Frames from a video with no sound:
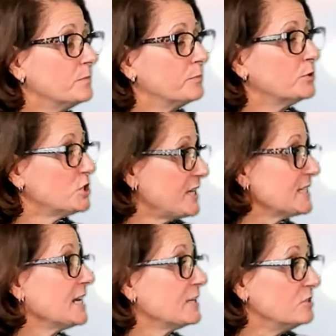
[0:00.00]

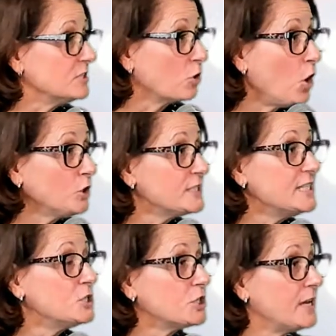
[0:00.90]
progestin IUDs, are all
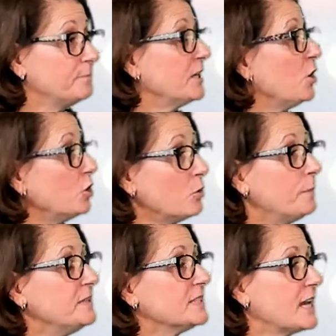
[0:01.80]
T-shaped. They all go up
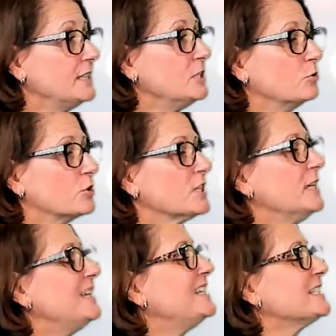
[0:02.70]
inside the uterus.
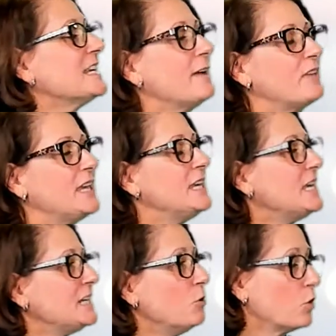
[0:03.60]
It doesn't have
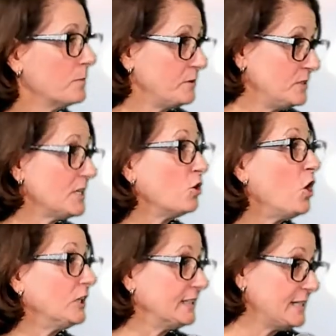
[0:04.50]
any hormones at
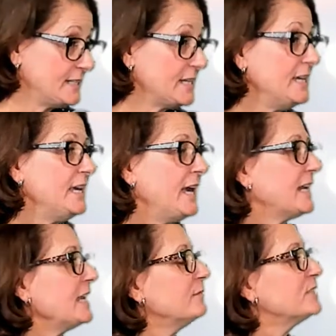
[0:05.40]
all in it. And
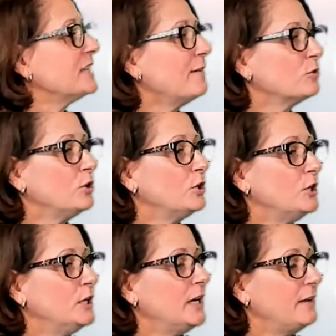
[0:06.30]
I've had
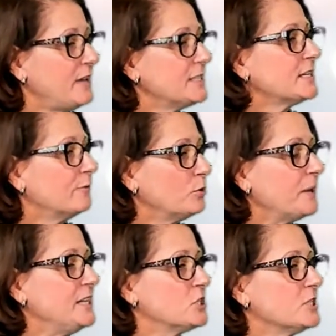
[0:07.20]
several
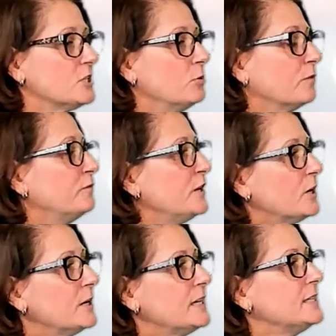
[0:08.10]
patients who are
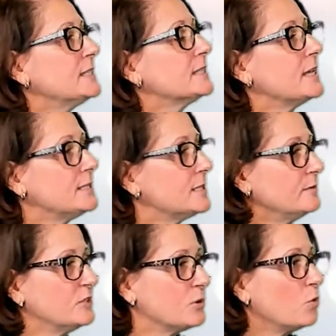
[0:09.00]
very sensitive
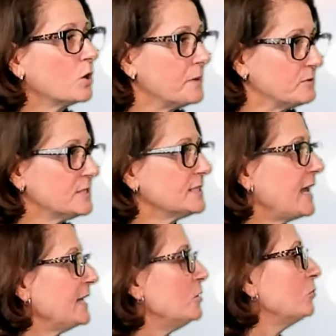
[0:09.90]
to the hormones and say,
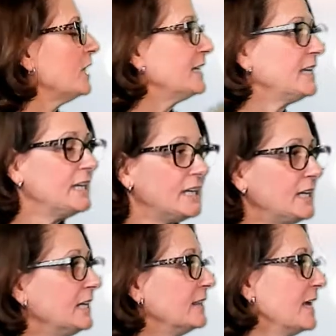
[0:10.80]
I don't like
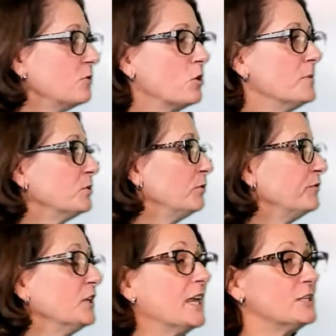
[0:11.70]
any of that hormonal
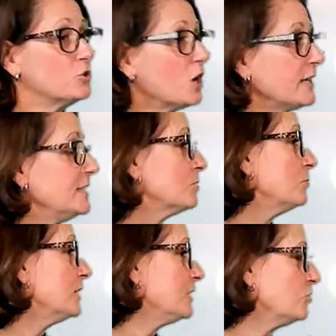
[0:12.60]
feel. I tried this
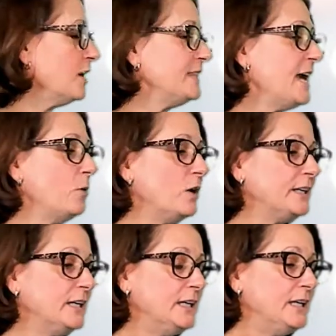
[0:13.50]
one, I tried that one,
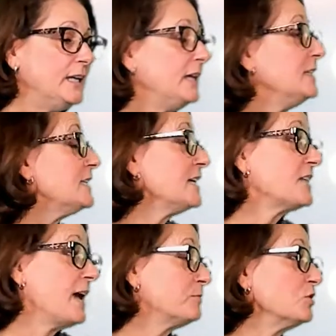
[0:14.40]
and this has
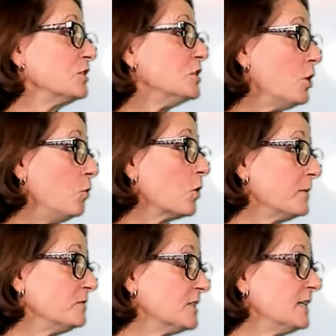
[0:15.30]
absolutely no
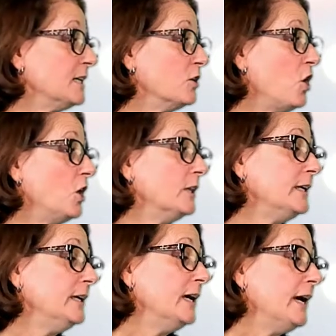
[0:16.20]
hormones in it at all.
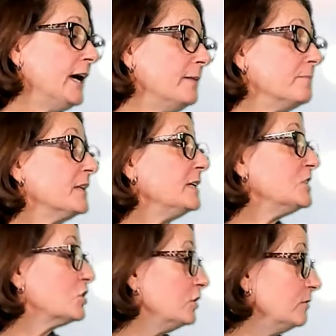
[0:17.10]

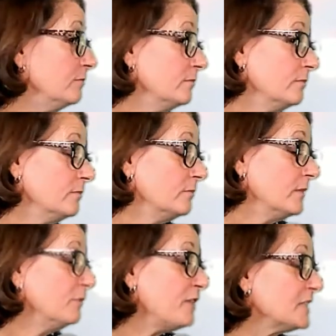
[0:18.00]
It's
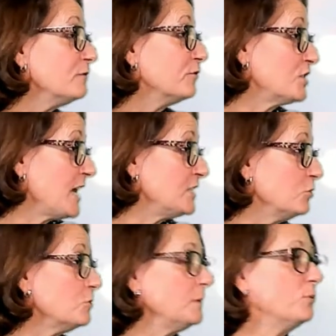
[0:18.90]
effective for 10
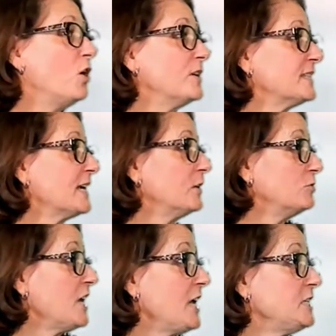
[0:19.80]
years. People always kind of go
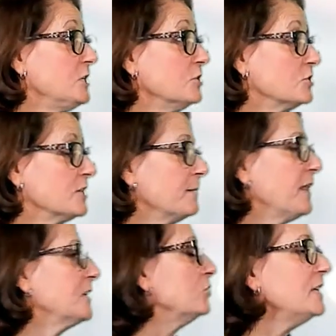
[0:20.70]
10 years. And I'm
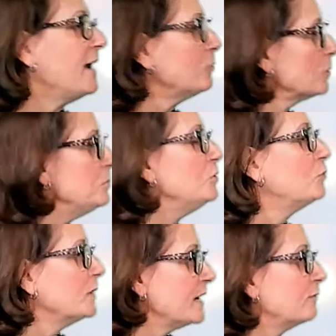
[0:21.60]
like, you can have it removed
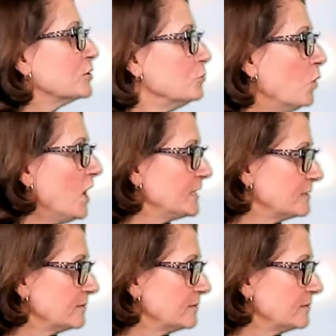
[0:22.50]
whenever you want.